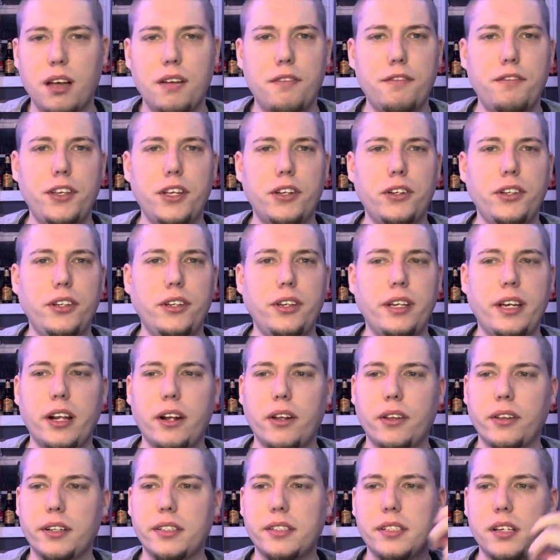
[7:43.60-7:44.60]
feel you get
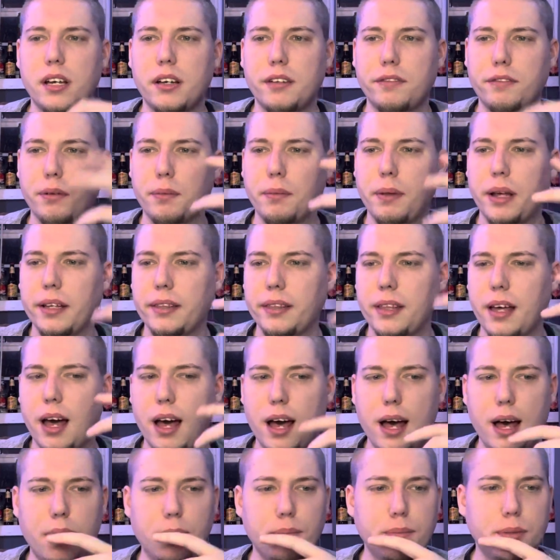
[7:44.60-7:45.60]
on the tongue from like the
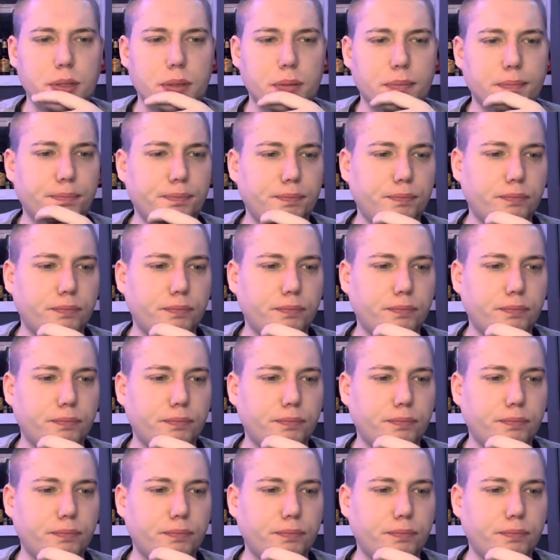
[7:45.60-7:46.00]
hops.